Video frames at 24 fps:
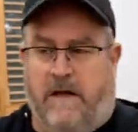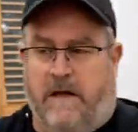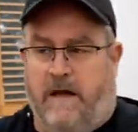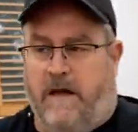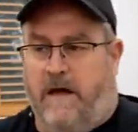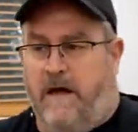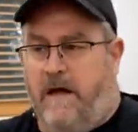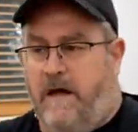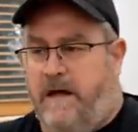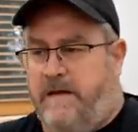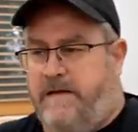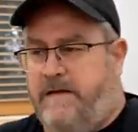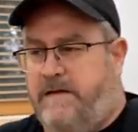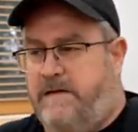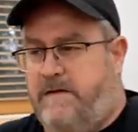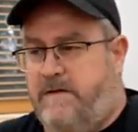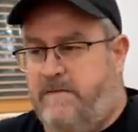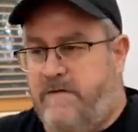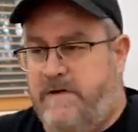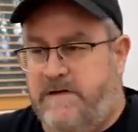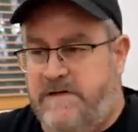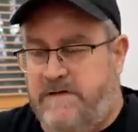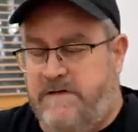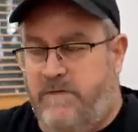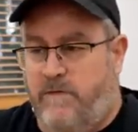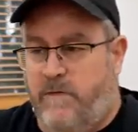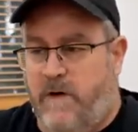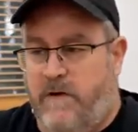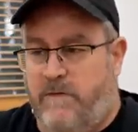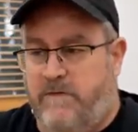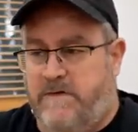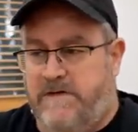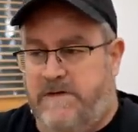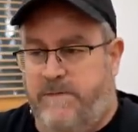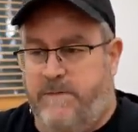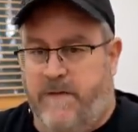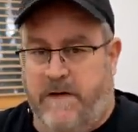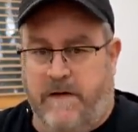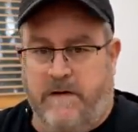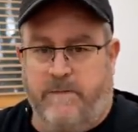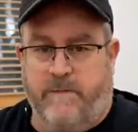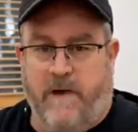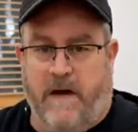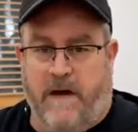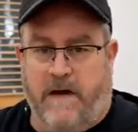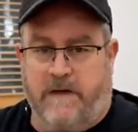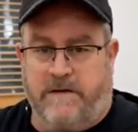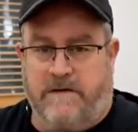I think the recent one was a ping
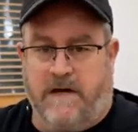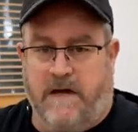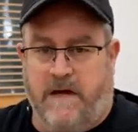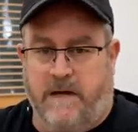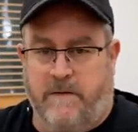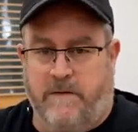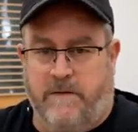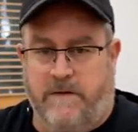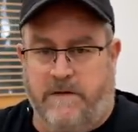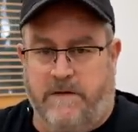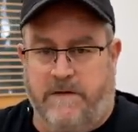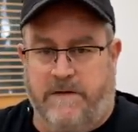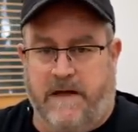pong table